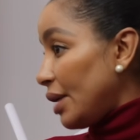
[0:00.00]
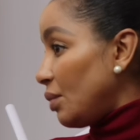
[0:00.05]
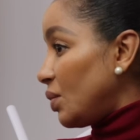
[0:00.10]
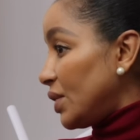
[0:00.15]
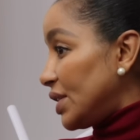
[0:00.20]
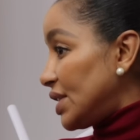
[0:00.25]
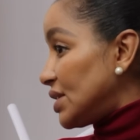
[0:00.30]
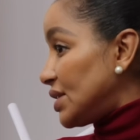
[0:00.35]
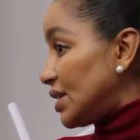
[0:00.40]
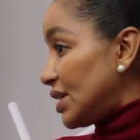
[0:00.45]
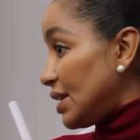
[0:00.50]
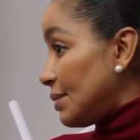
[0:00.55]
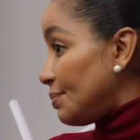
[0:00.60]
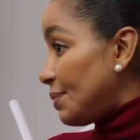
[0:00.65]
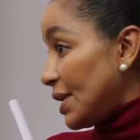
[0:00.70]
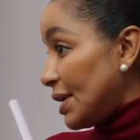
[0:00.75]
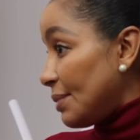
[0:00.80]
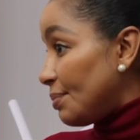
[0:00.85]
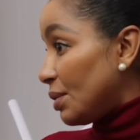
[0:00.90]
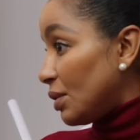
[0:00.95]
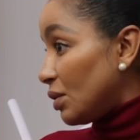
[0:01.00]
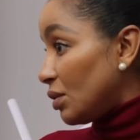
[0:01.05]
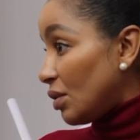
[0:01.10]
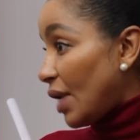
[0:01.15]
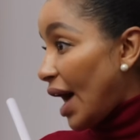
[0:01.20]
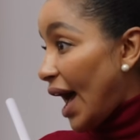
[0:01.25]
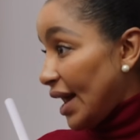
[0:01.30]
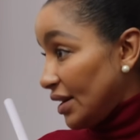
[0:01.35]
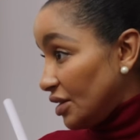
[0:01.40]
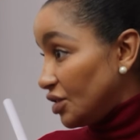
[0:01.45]
would see
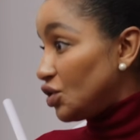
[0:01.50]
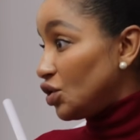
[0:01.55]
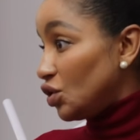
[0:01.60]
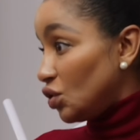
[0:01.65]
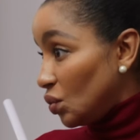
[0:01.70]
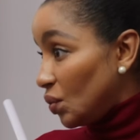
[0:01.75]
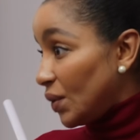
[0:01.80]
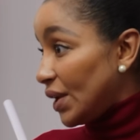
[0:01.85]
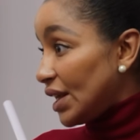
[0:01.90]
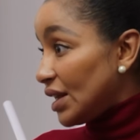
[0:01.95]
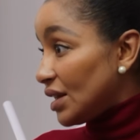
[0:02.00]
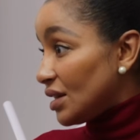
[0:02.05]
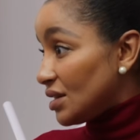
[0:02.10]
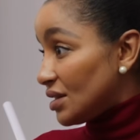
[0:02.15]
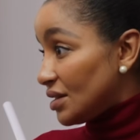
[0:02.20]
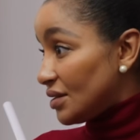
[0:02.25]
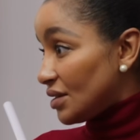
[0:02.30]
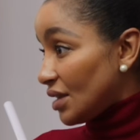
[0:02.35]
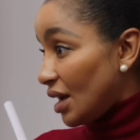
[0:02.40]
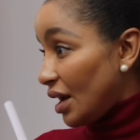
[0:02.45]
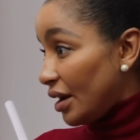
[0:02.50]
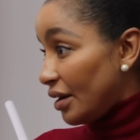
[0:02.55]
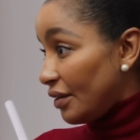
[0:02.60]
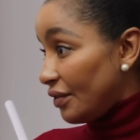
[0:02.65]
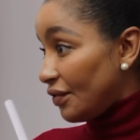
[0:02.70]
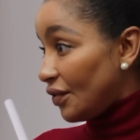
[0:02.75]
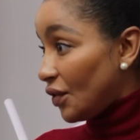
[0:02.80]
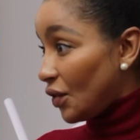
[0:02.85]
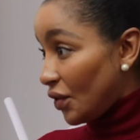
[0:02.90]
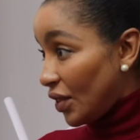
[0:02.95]
people at 2 weeks
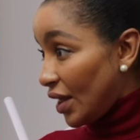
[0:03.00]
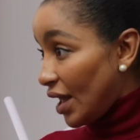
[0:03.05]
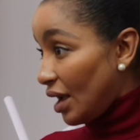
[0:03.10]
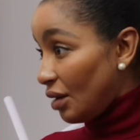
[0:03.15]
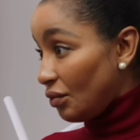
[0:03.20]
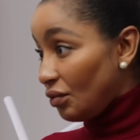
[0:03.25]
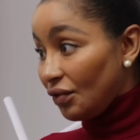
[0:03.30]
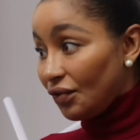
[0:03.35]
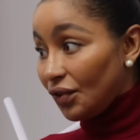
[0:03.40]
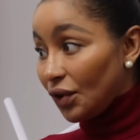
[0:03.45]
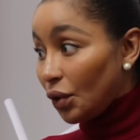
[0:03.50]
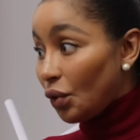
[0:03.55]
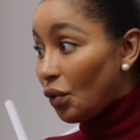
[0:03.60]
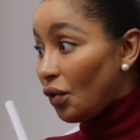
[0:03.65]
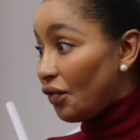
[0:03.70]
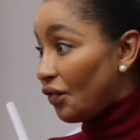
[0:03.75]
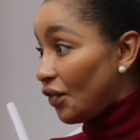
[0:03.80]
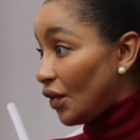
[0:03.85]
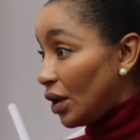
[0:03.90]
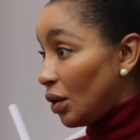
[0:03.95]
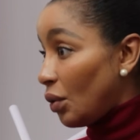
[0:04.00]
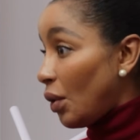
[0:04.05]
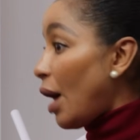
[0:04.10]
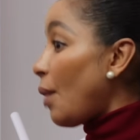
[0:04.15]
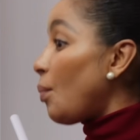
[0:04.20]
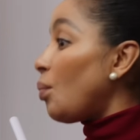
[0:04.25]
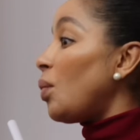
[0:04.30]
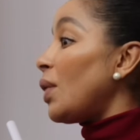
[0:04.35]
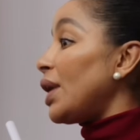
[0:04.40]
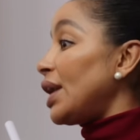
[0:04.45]
for their review or
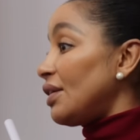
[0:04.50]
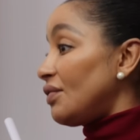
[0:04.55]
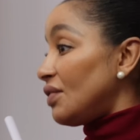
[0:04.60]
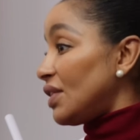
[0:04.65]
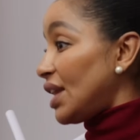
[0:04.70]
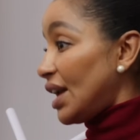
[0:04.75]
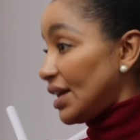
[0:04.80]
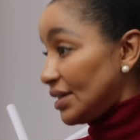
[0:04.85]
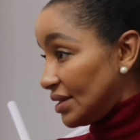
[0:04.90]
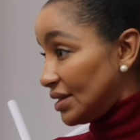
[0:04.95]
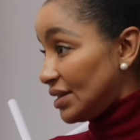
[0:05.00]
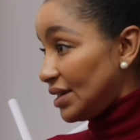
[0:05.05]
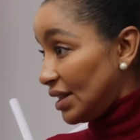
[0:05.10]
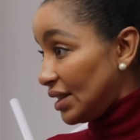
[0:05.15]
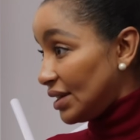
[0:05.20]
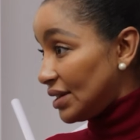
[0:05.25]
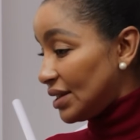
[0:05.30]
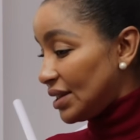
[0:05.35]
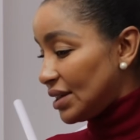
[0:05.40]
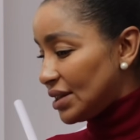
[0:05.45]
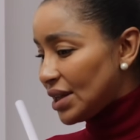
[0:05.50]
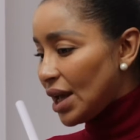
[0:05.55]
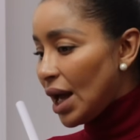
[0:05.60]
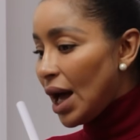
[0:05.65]
follow-up whenever that's needed.